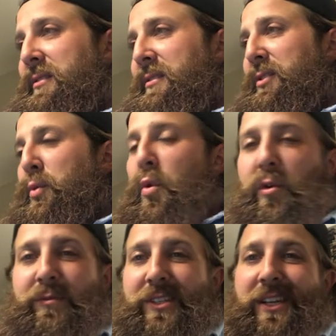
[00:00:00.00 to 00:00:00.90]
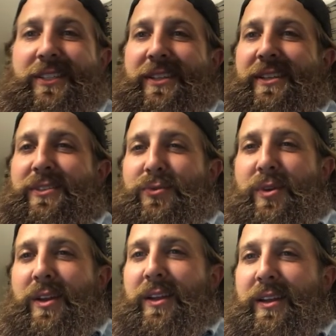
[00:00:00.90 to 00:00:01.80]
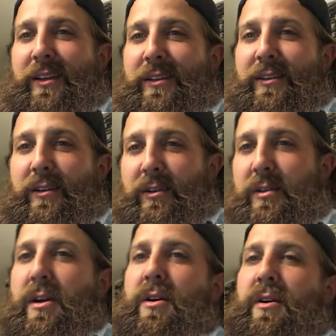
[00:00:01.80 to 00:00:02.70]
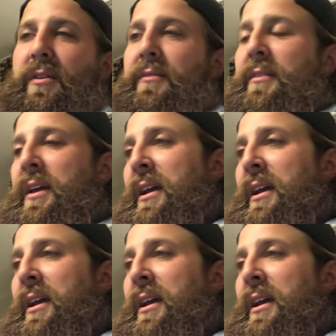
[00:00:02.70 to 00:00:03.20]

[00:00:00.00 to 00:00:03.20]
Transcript: swarm season is really gone.